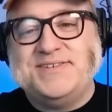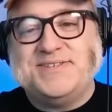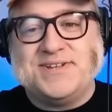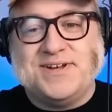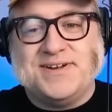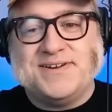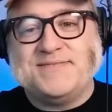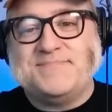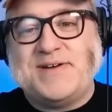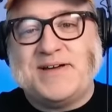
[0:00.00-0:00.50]
He's
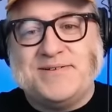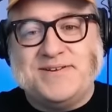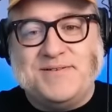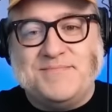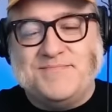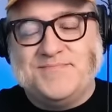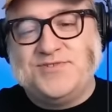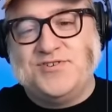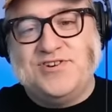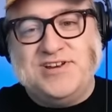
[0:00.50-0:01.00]
talking about
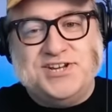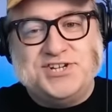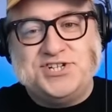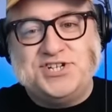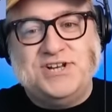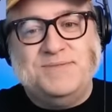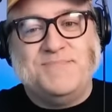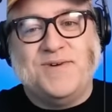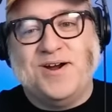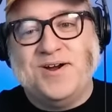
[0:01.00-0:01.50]

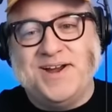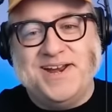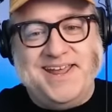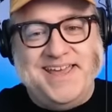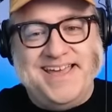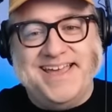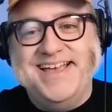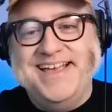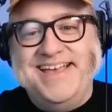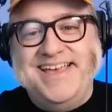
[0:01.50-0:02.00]
tradition and
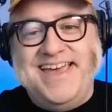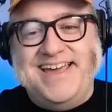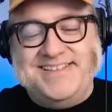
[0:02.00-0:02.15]
marketing,